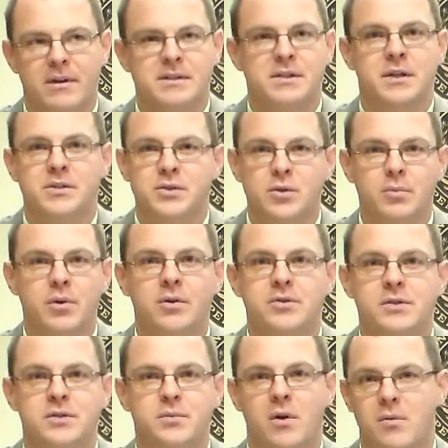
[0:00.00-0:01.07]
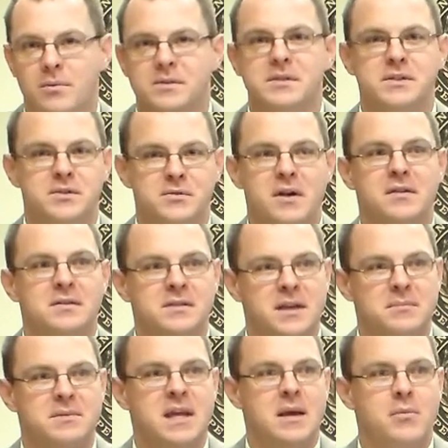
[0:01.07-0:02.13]
residential purchase where everyone sits around the
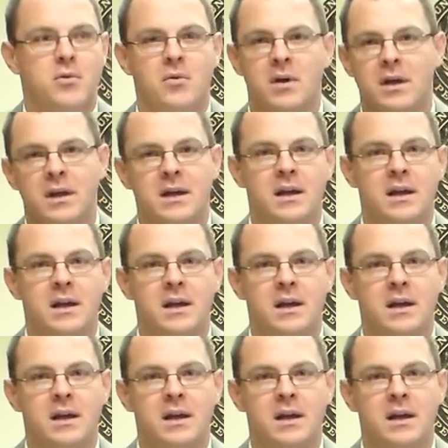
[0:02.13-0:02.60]
same table,